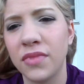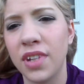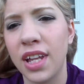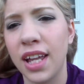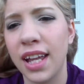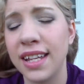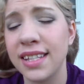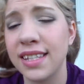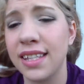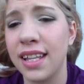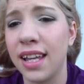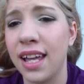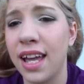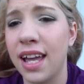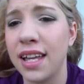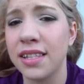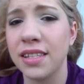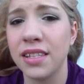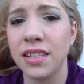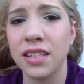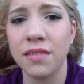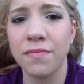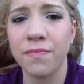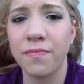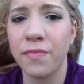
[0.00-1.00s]
Like I said, guys,
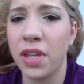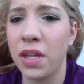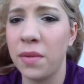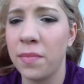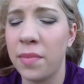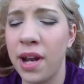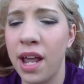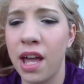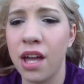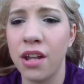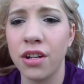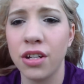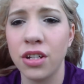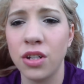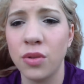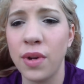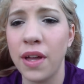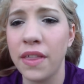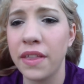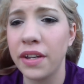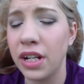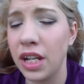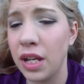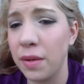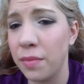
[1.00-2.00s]
keep an eye on your
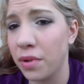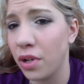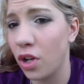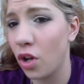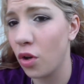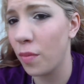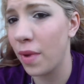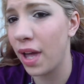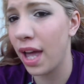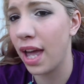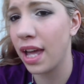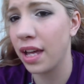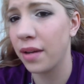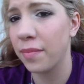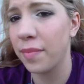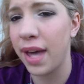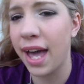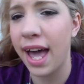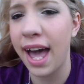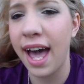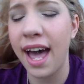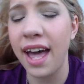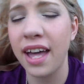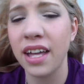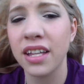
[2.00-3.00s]
weather, keep your go bag
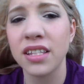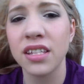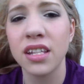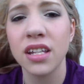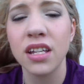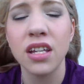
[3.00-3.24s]
packed.